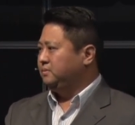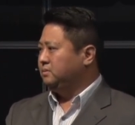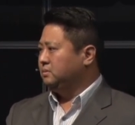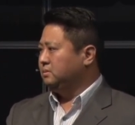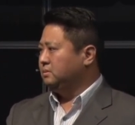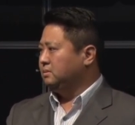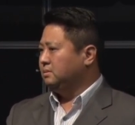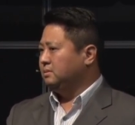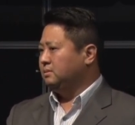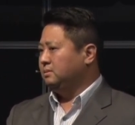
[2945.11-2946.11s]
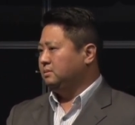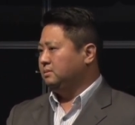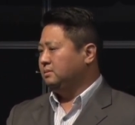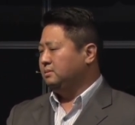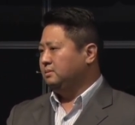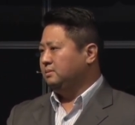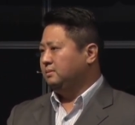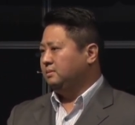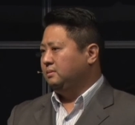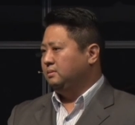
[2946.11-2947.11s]

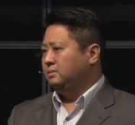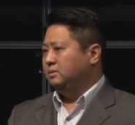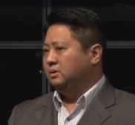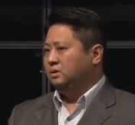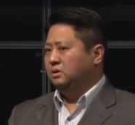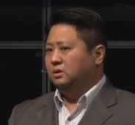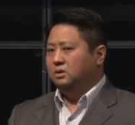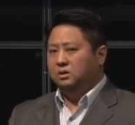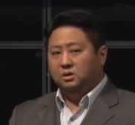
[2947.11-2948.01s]
[no speech]